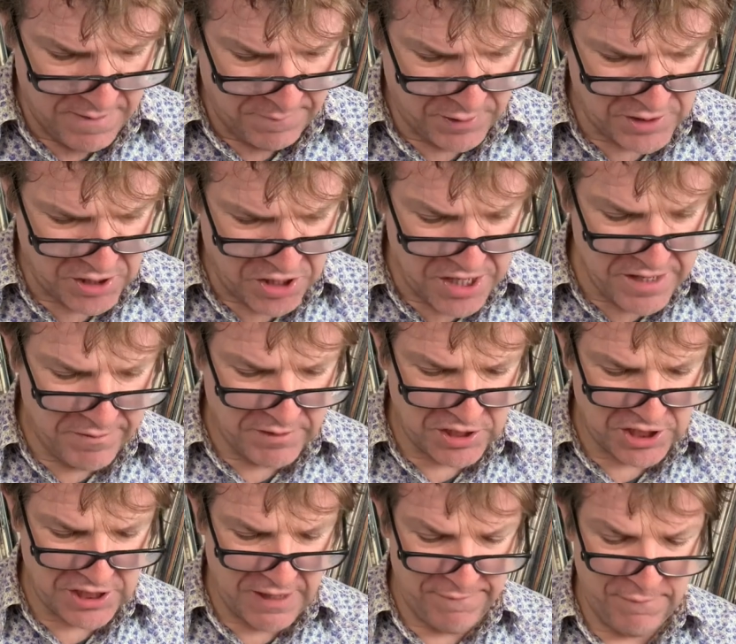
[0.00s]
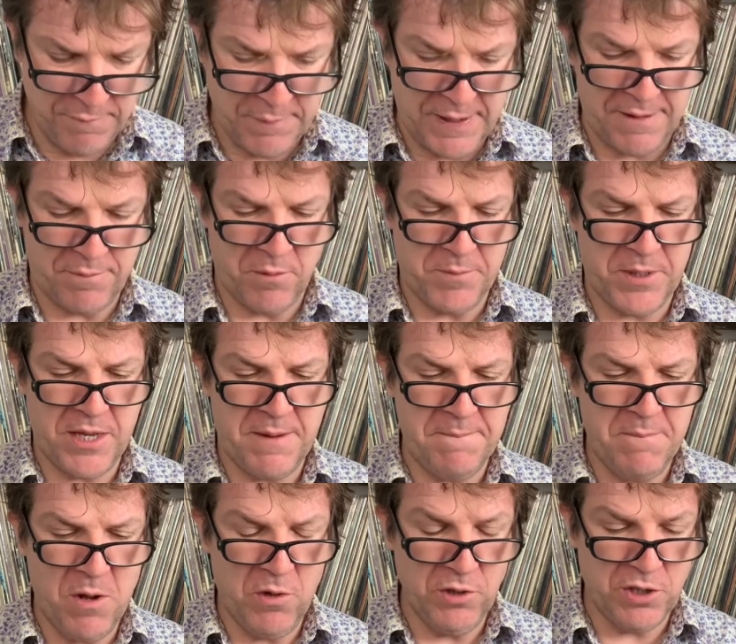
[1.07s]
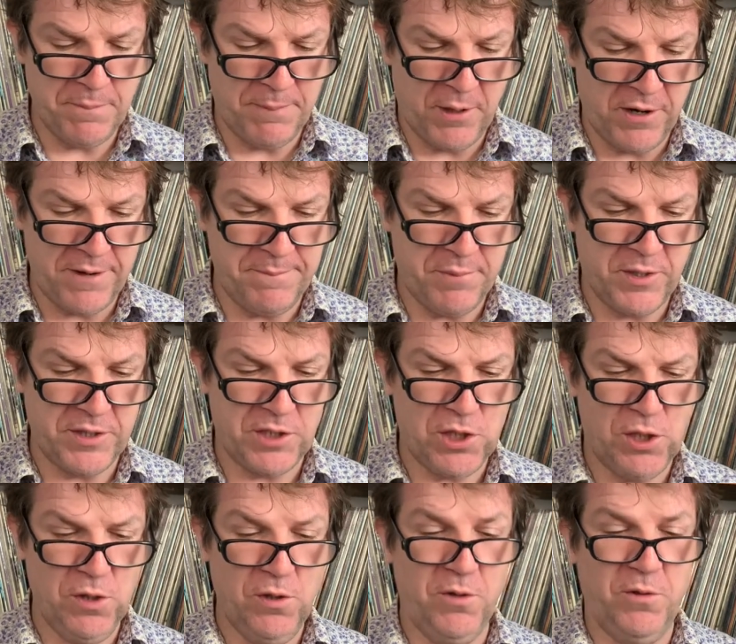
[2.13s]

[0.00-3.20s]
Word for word: because I think there are seven people, but they're multiplied by two